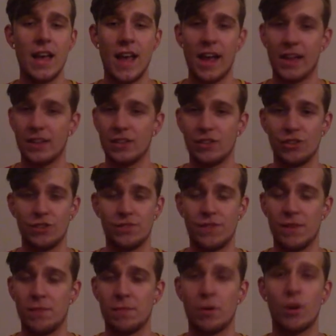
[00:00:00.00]
and it just
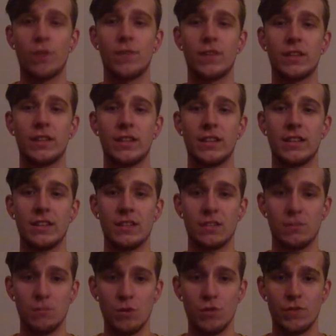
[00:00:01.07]
fit perfectly in
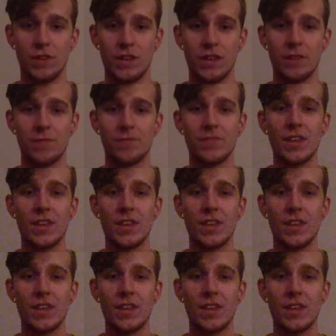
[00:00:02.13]
this movie.